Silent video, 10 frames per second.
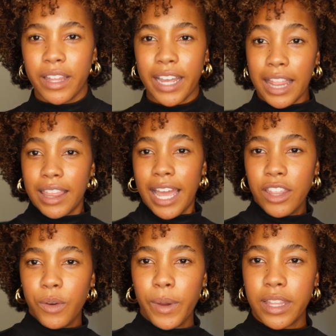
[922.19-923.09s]
like I like
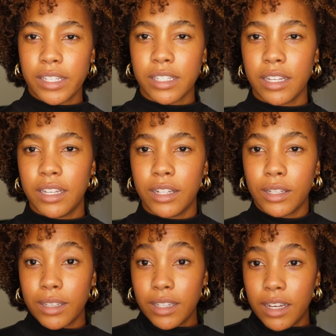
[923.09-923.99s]
the way this
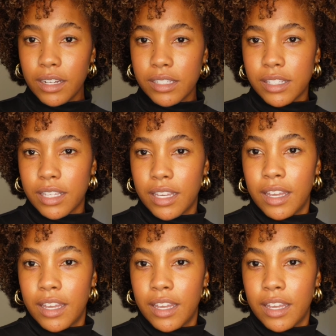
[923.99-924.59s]
looks.